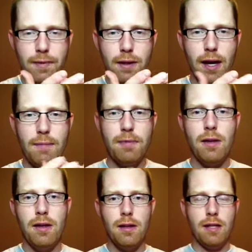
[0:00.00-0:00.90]
Okay,
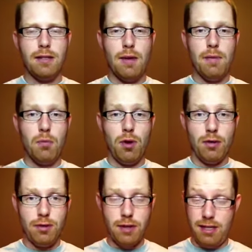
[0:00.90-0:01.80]
that's coming more.
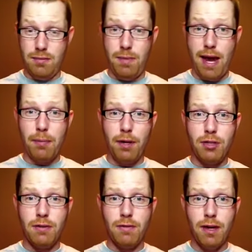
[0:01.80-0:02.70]
There's like some back
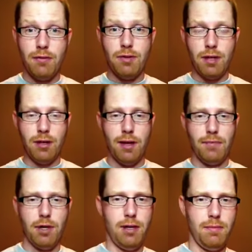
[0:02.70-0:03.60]
pressure involved. I'm
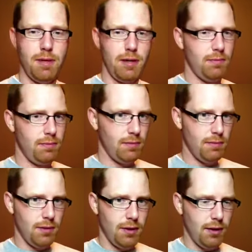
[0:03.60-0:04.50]
trying to be
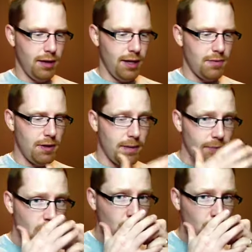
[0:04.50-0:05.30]
a little animated.